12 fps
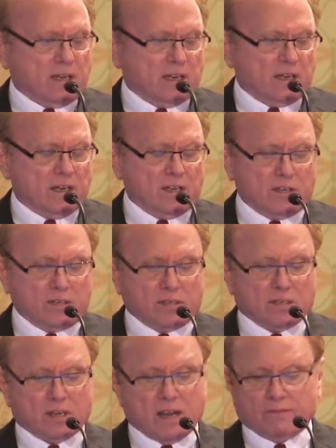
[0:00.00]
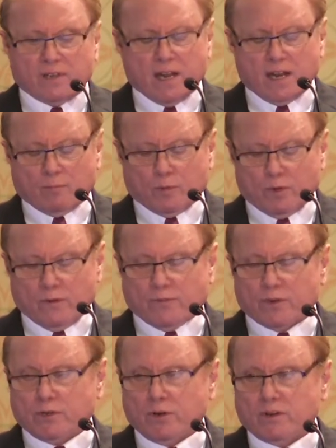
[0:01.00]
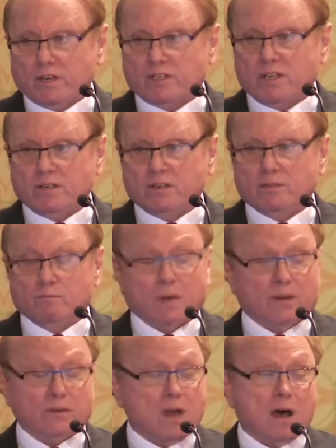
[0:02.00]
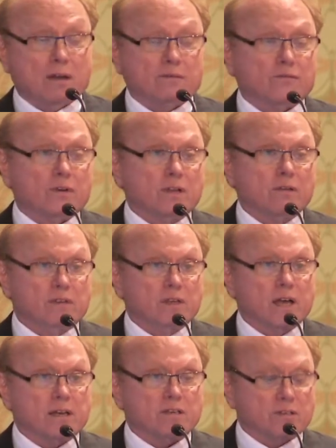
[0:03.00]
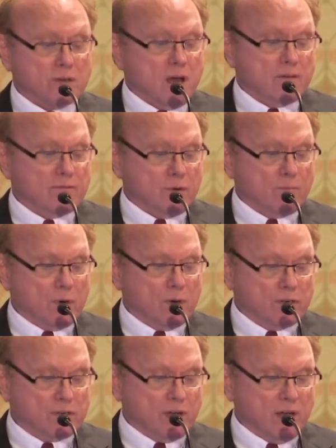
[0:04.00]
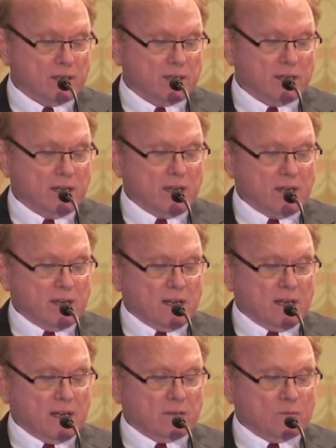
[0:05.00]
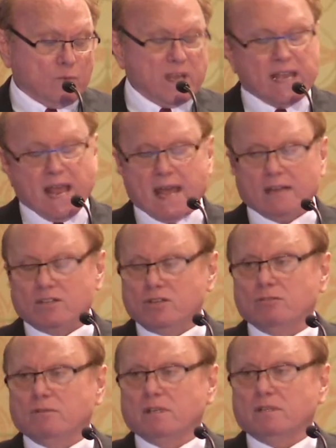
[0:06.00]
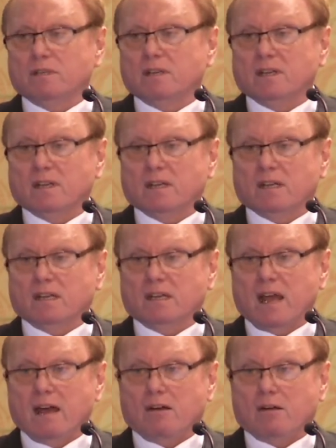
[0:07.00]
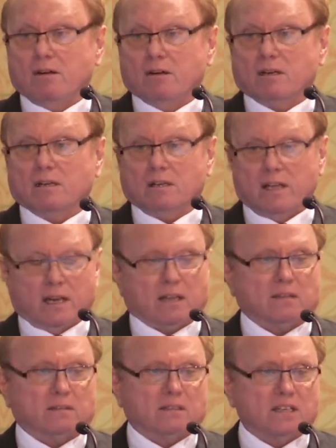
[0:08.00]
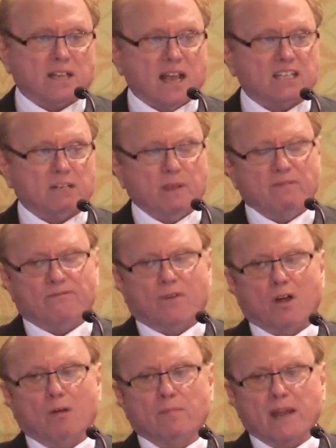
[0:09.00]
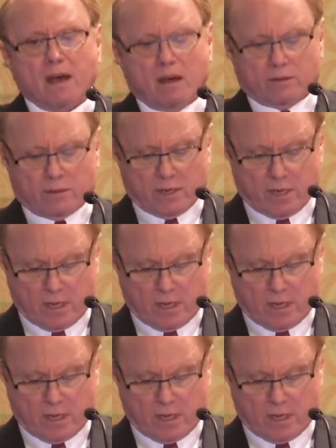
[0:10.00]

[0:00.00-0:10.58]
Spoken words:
It is FDA approved for certain diseases, but not for uveitis, not for birdshot. And we can't do it in our clinic. This has to be farmed out